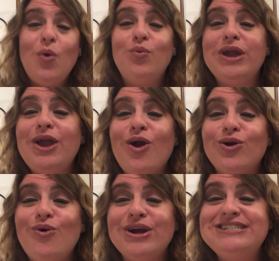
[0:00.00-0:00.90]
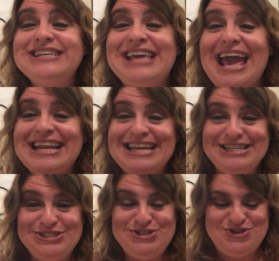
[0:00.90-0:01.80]
we are going to get
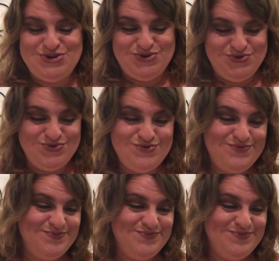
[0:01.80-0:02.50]
into